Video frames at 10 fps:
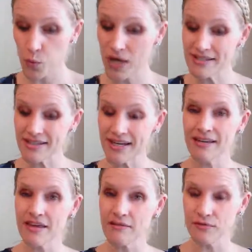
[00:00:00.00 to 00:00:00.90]

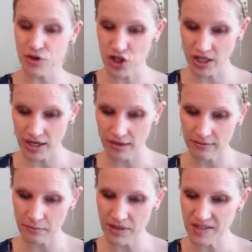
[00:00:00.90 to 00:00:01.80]
Reasoning that Virginia
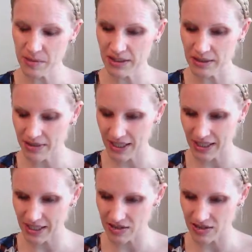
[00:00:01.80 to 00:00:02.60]
must be eliminated